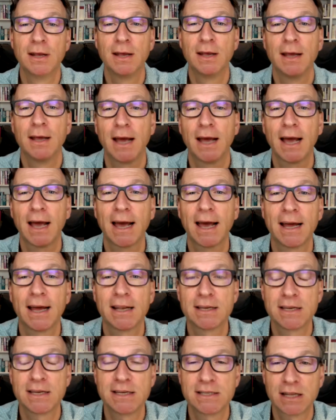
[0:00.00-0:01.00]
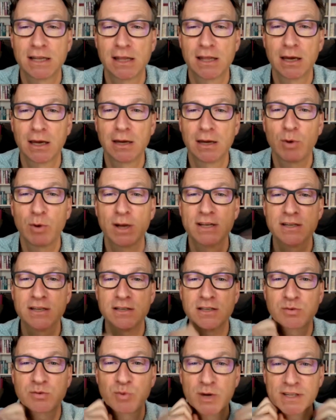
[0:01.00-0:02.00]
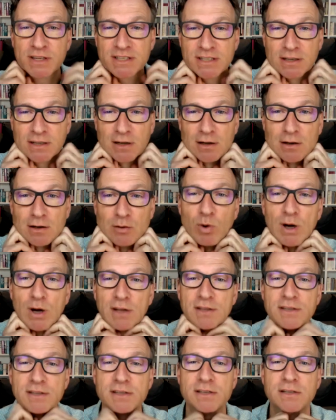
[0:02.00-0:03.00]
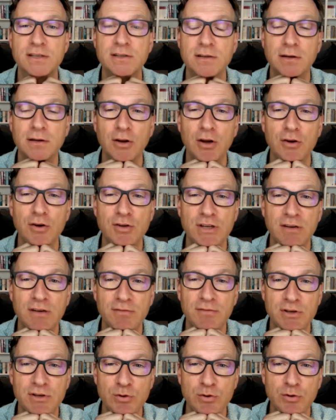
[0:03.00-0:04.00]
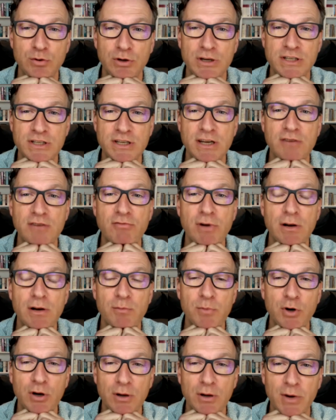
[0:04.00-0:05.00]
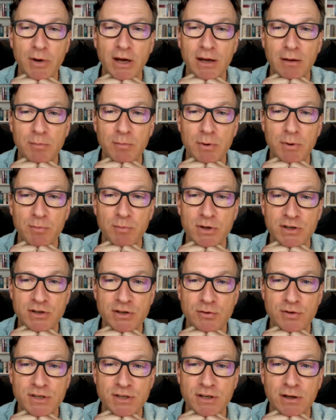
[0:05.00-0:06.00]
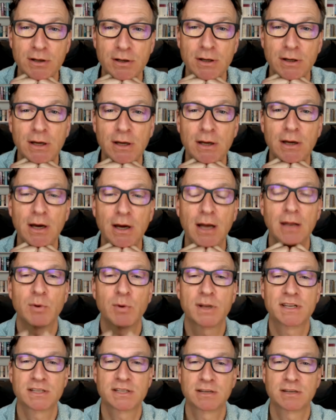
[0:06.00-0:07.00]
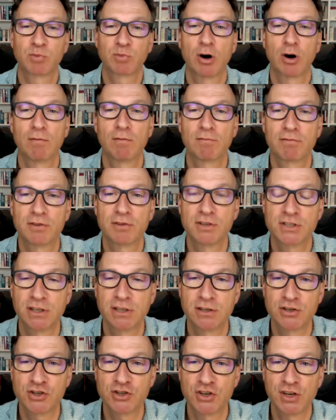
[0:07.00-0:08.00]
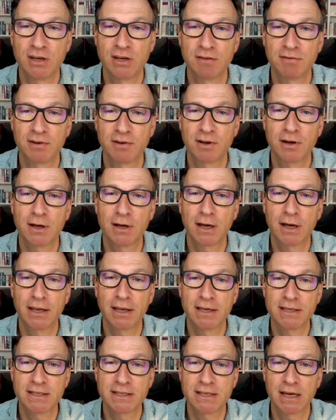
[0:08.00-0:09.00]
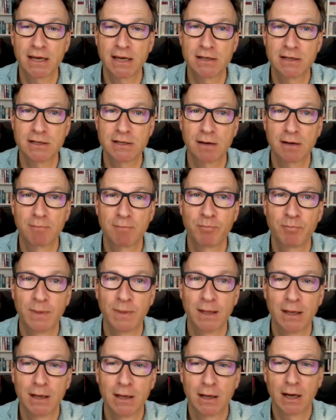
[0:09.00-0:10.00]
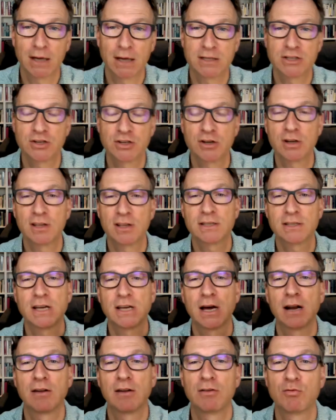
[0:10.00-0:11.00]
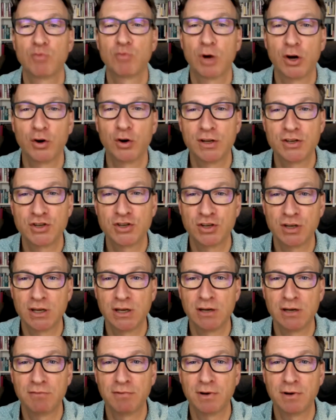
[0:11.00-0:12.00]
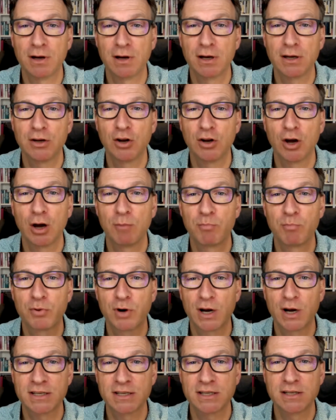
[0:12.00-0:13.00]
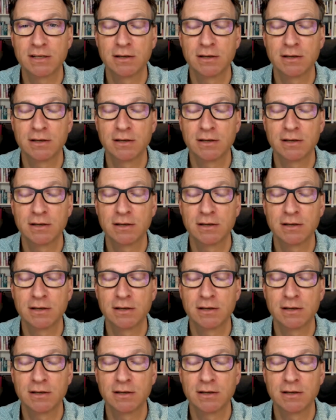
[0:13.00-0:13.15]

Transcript: And he said that he went to Switzerland once, you know, to give a talk, because he'd written a book about Ibn Battuta. He went to some conference in Geneva, and he said, I stood at the side of the road in Geneva, you know, I pressed